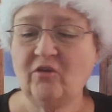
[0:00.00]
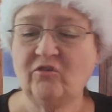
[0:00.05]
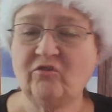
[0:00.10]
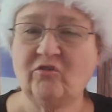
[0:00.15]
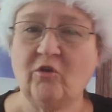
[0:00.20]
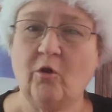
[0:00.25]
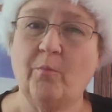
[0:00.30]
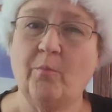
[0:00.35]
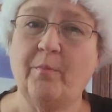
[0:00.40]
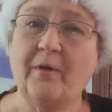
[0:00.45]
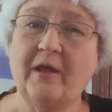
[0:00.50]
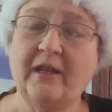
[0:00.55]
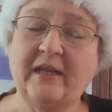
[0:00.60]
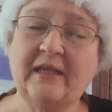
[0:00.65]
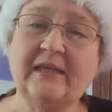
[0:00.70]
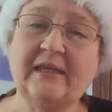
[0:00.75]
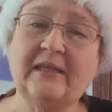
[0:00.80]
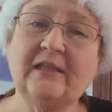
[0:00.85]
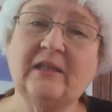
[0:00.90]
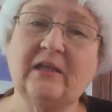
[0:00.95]
So, but
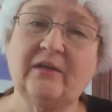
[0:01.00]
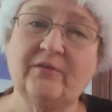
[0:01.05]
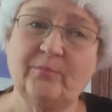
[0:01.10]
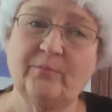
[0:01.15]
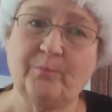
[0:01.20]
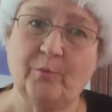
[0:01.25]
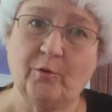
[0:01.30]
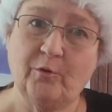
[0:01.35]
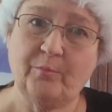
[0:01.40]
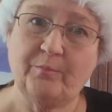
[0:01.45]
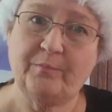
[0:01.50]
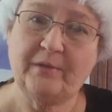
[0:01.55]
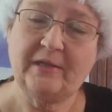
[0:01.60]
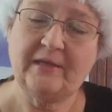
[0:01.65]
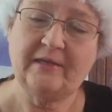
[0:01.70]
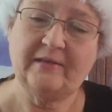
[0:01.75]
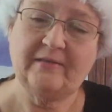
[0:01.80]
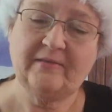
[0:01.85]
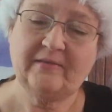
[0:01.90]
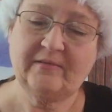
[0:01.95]
he loves Burt's
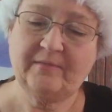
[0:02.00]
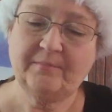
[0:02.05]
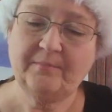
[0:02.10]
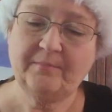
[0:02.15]
Bees.